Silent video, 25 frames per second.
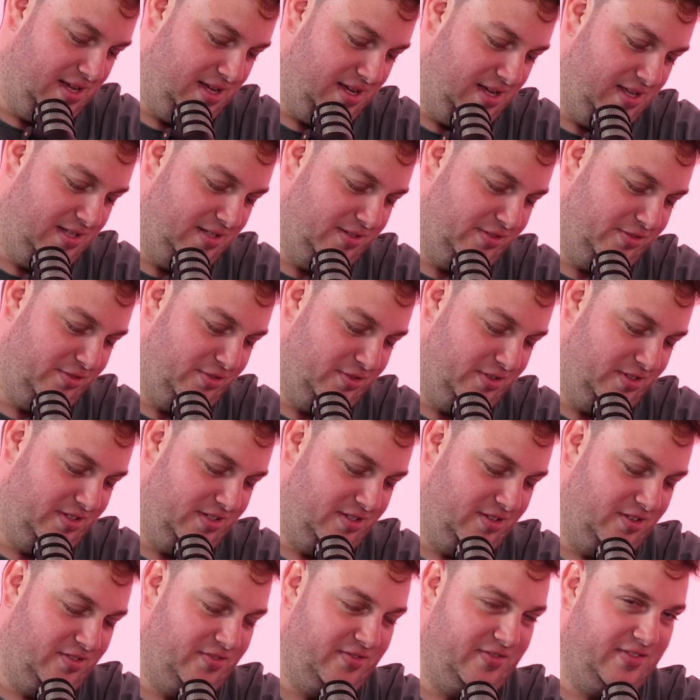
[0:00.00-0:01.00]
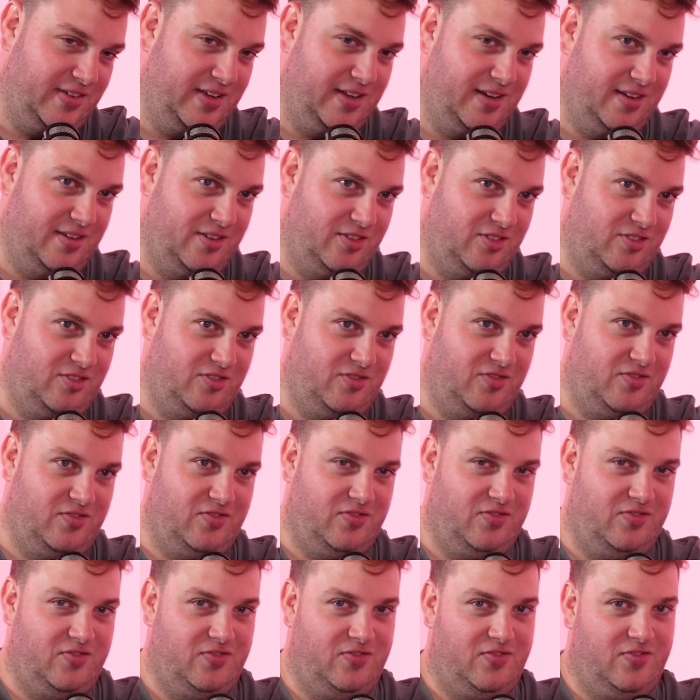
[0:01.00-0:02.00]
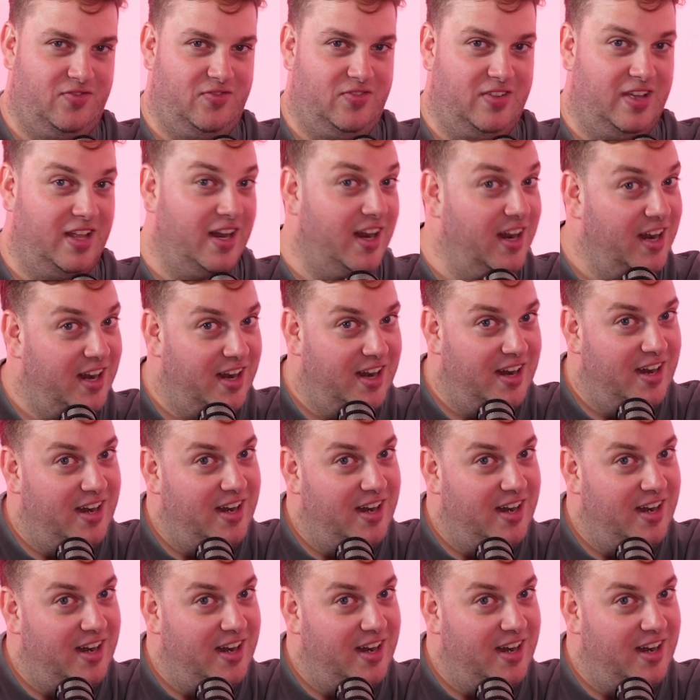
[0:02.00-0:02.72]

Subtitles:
Hans, Kristoff, Anna, Sven.